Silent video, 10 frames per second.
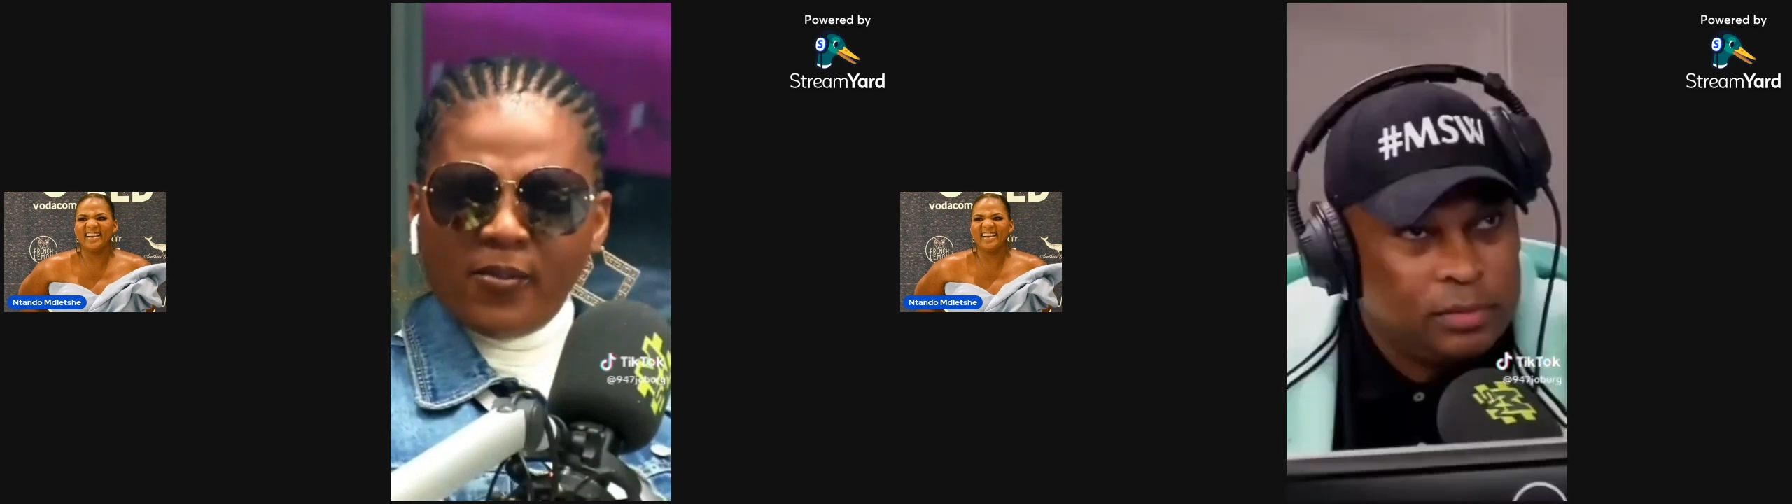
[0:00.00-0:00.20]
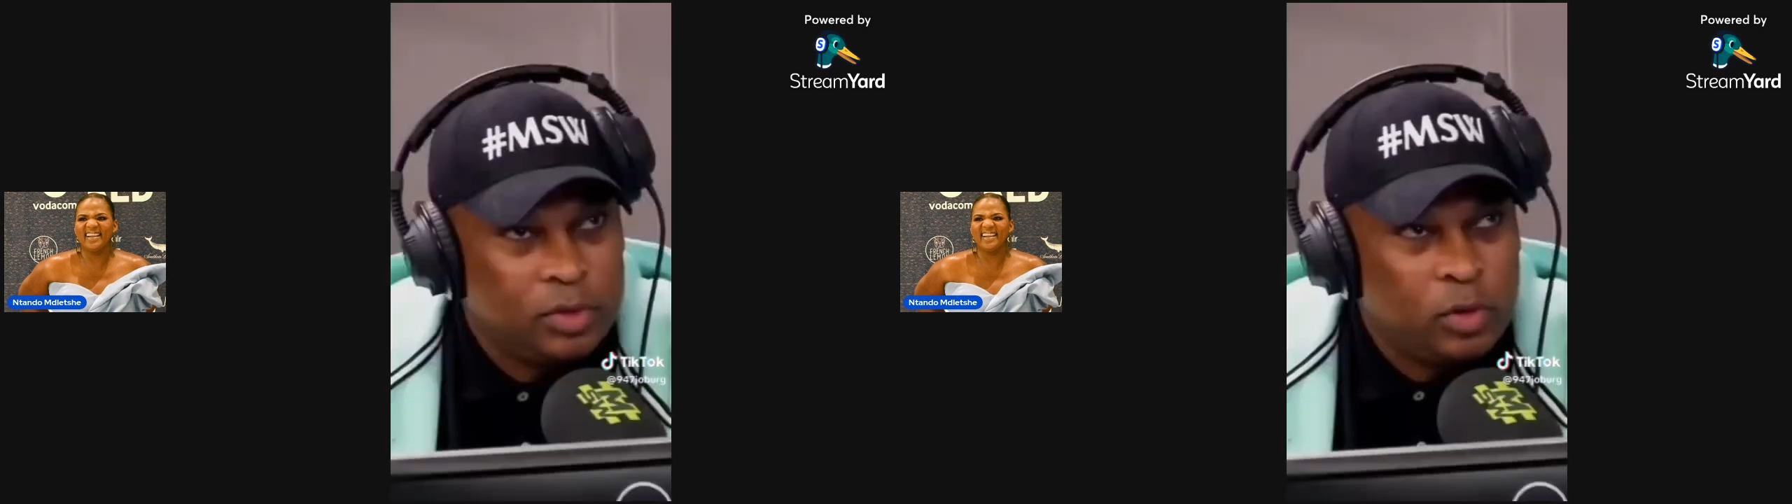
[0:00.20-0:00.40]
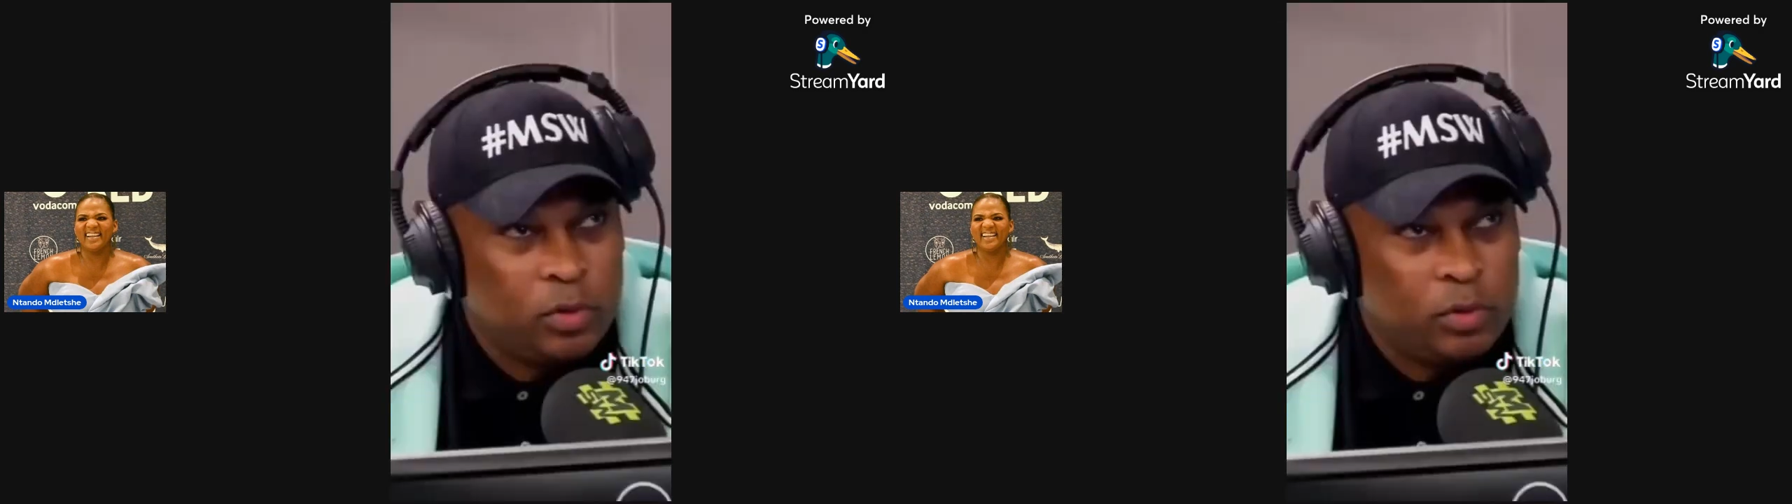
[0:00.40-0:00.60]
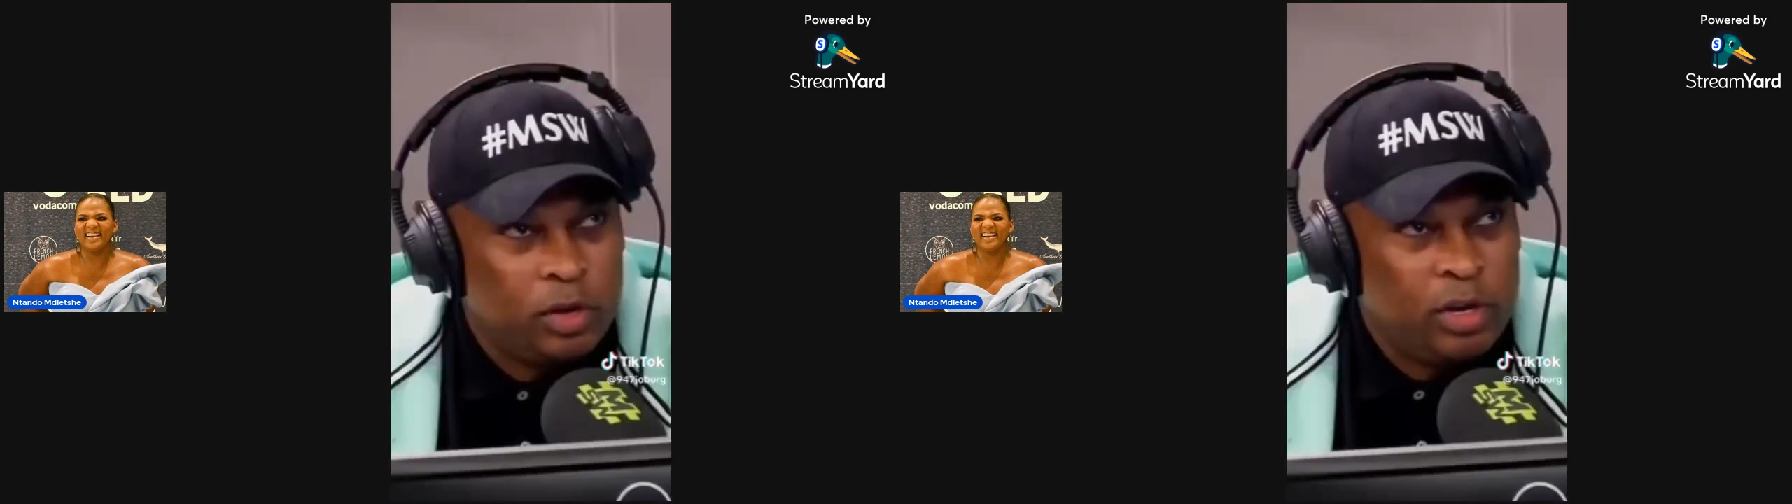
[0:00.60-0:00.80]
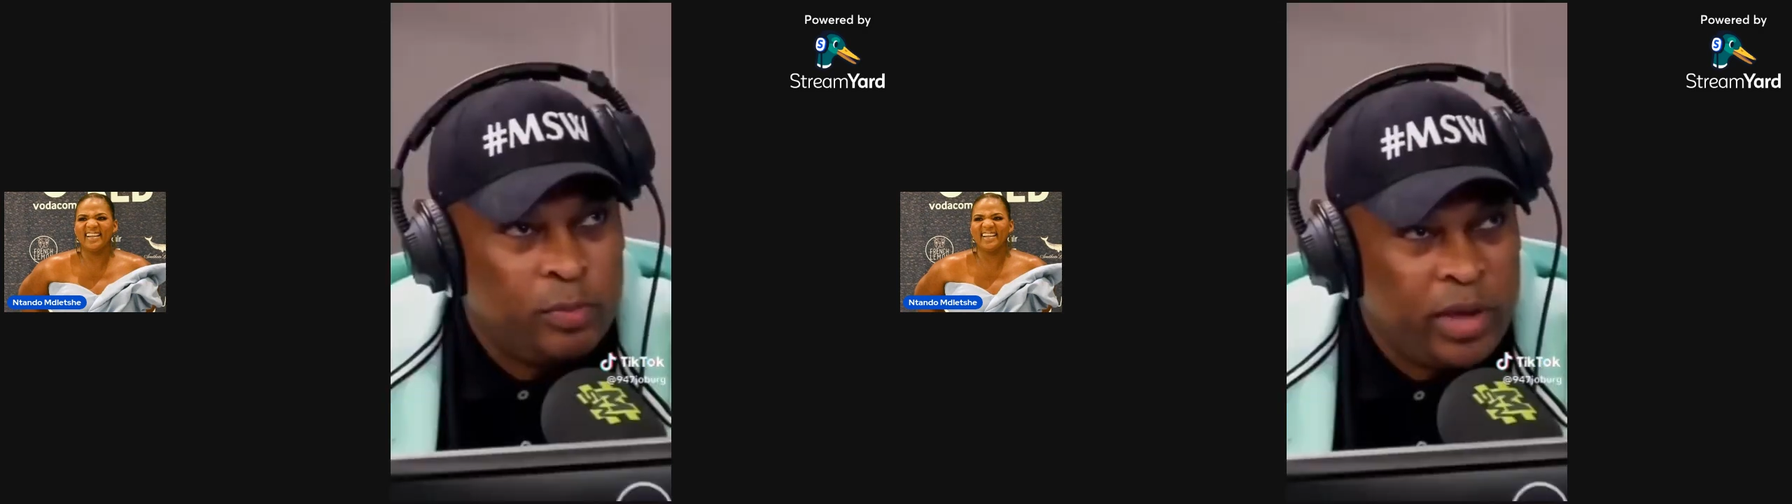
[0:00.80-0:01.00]
So
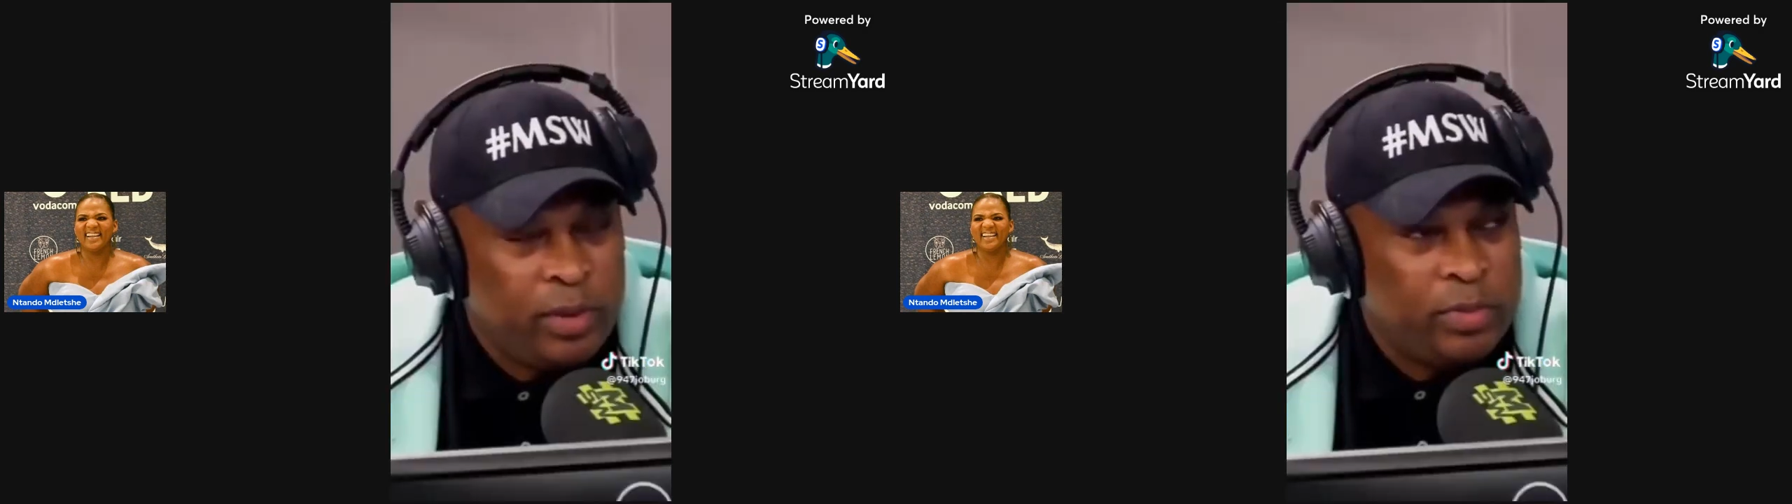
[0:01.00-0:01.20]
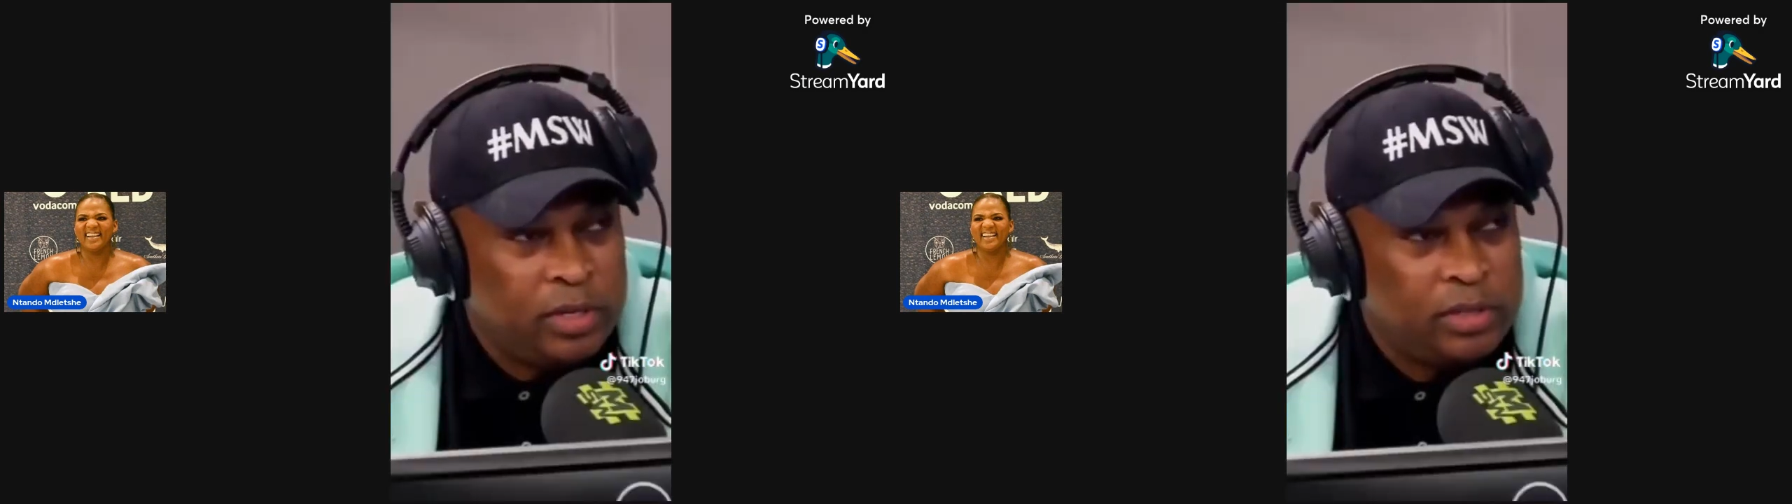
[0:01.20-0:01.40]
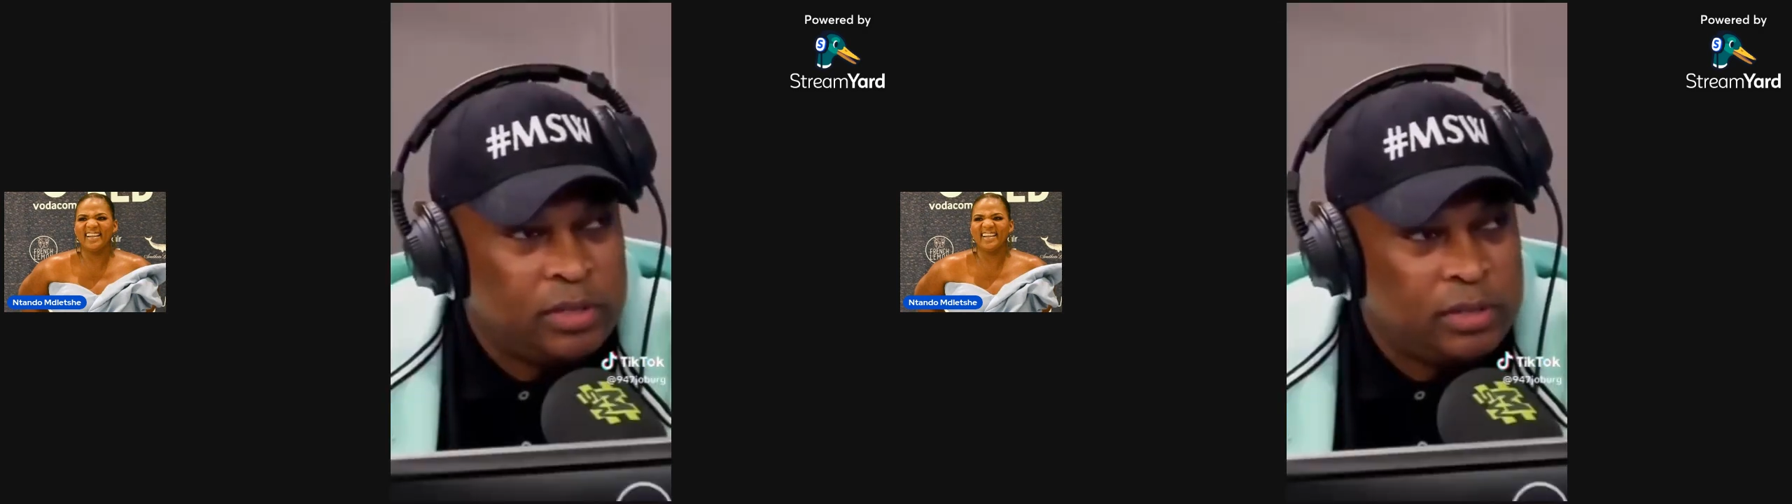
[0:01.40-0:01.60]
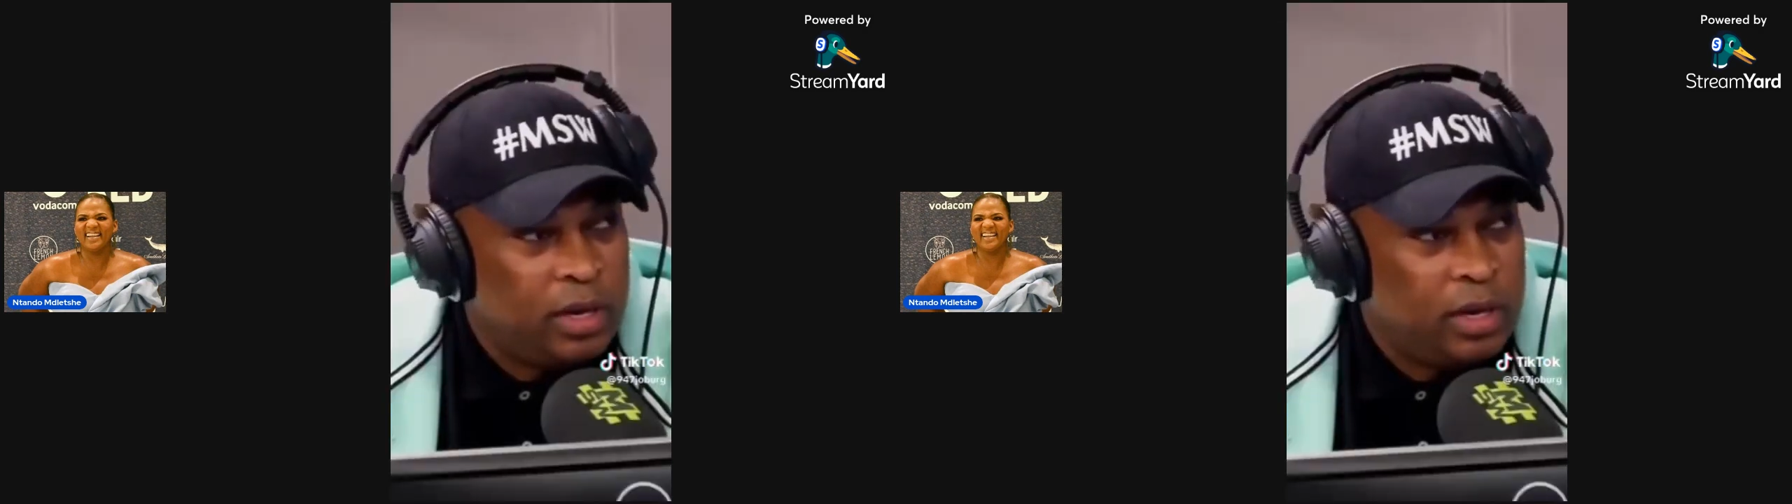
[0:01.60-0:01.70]
non-payment